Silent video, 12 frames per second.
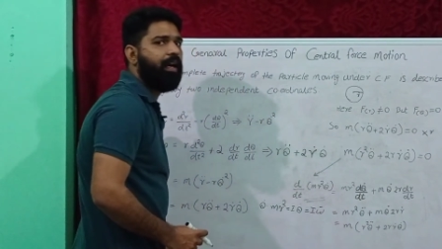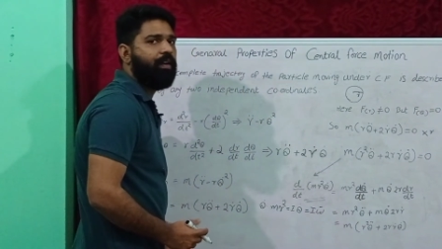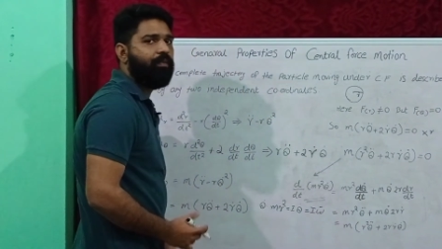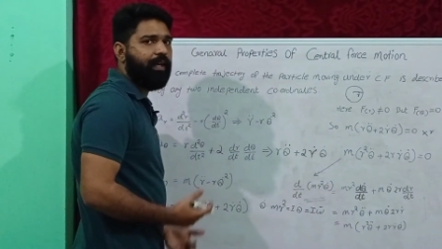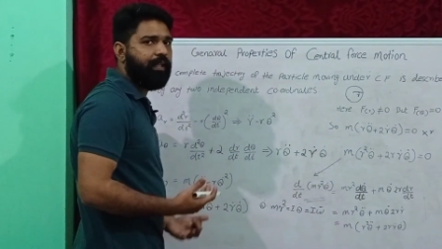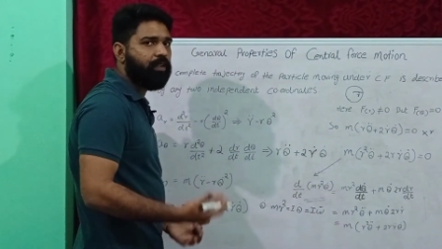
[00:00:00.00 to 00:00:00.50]

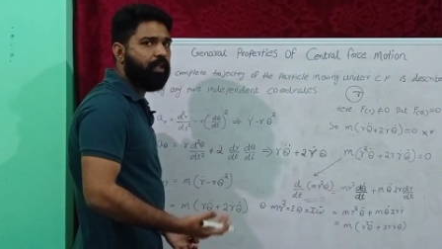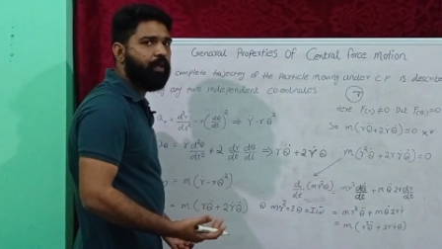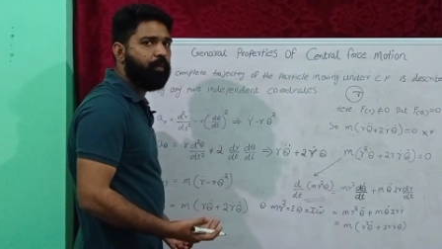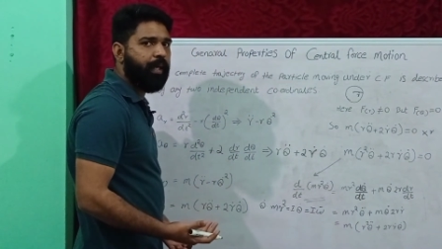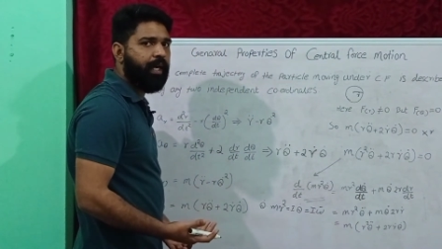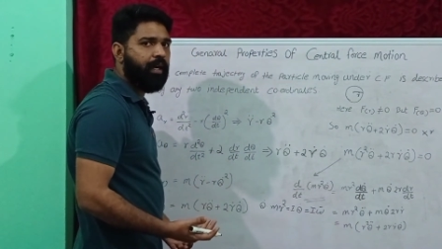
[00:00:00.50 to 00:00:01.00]
What is I
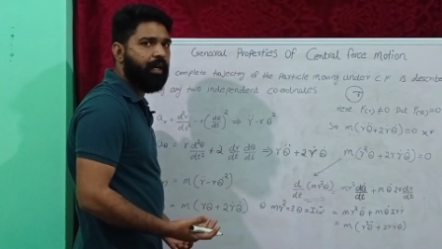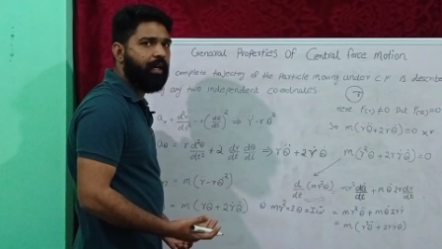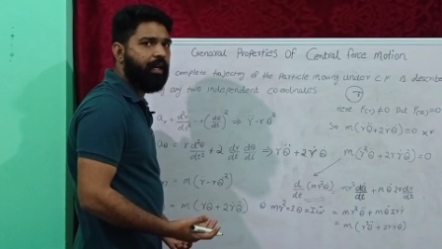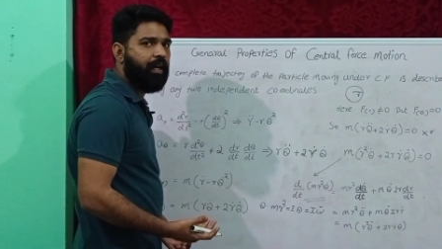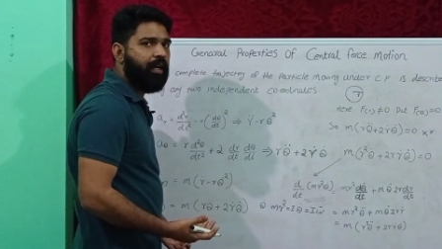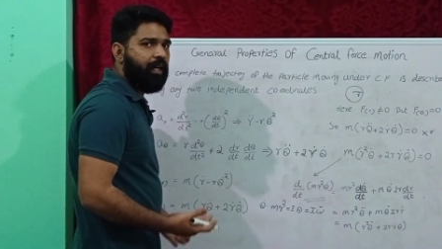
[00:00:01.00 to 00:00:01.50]
omega?
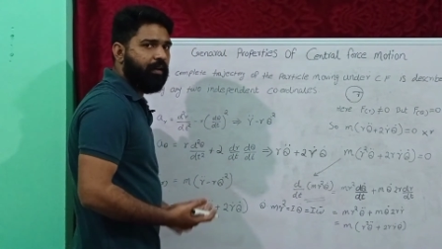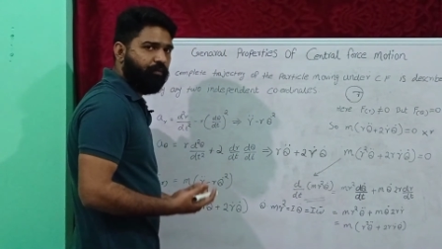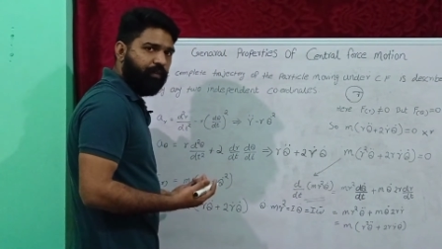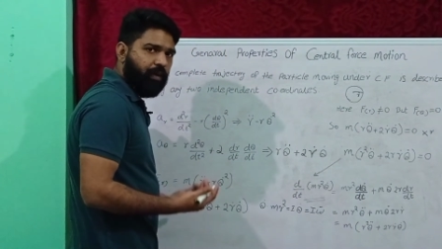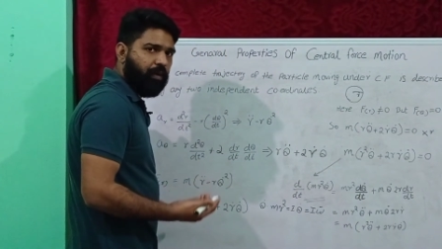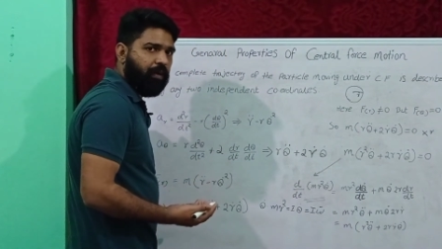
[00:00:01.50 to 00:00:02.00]

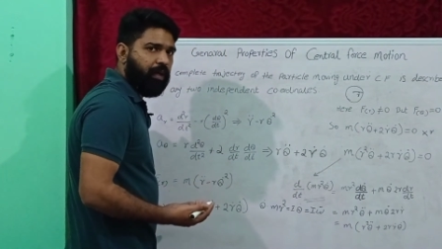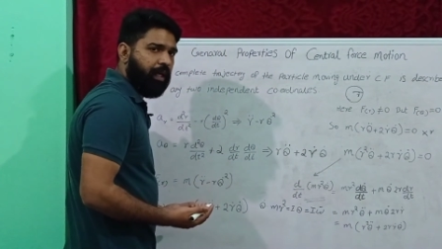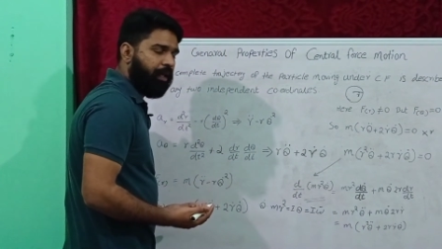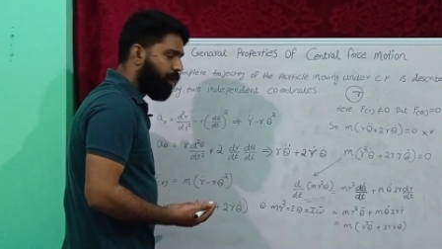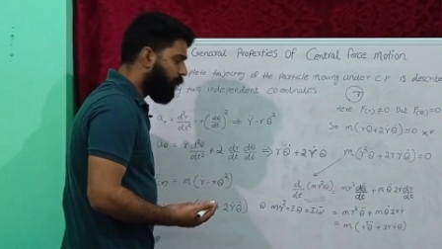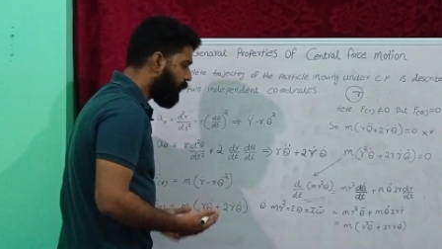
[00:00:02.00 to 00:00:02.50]
We already
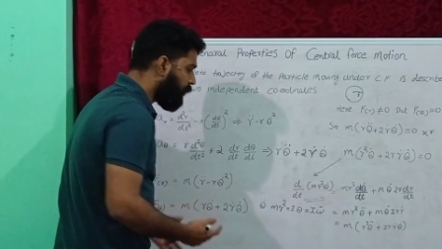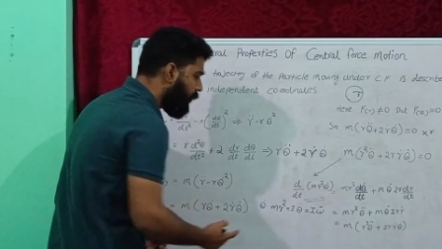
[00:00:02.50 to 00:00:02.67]
know